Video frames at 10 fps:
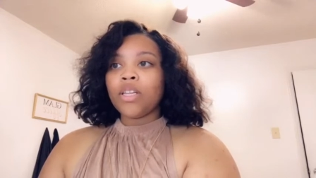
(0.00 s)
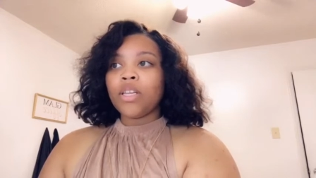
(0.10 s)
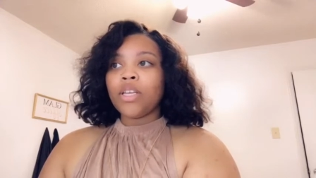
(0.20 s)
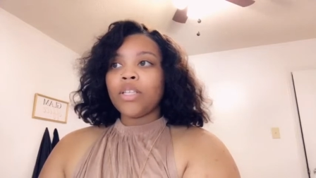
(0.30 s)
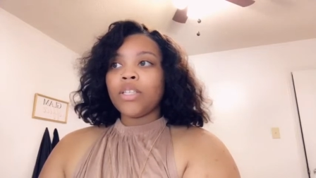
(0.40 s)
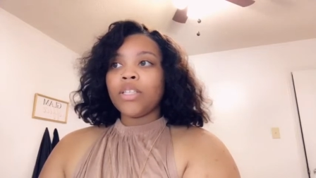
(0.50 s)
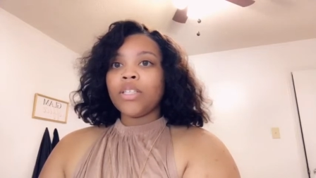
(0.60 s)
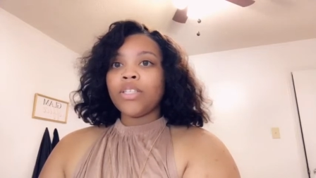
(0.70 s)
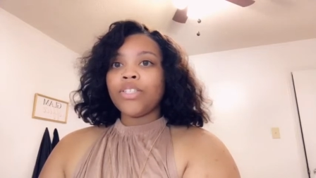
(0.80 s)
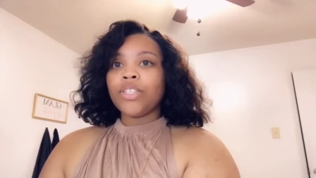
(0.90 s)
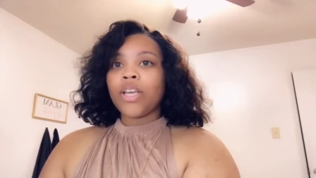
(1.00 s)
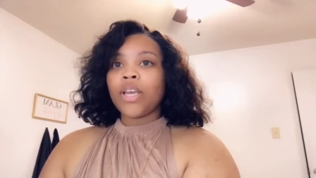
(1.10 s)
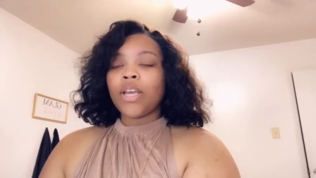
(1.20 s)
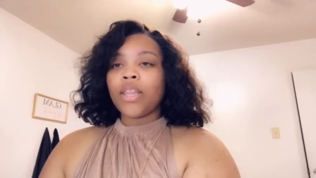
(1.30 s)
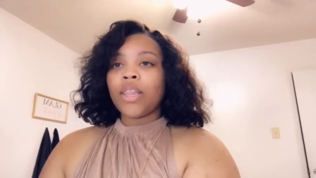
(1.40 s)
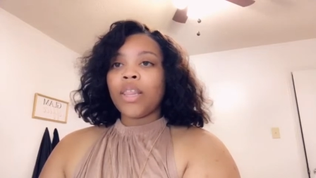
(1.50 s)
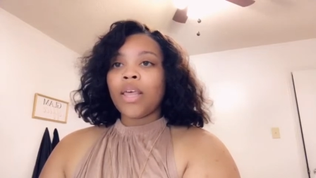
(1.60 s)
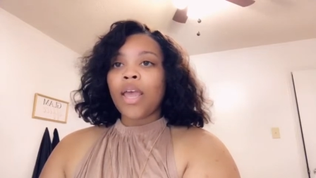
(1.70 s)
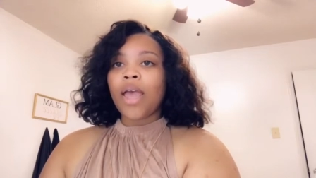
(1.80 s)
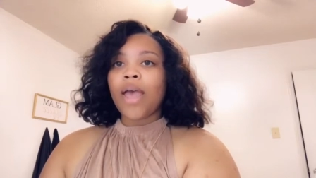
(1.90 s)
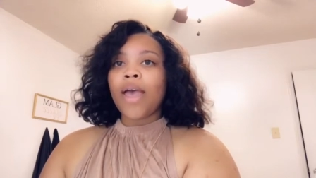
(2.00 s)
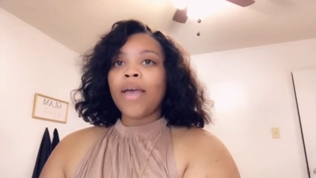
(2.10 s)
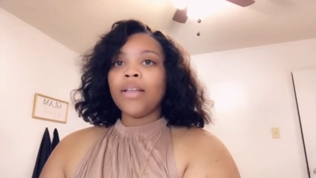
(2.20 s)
Let's check that.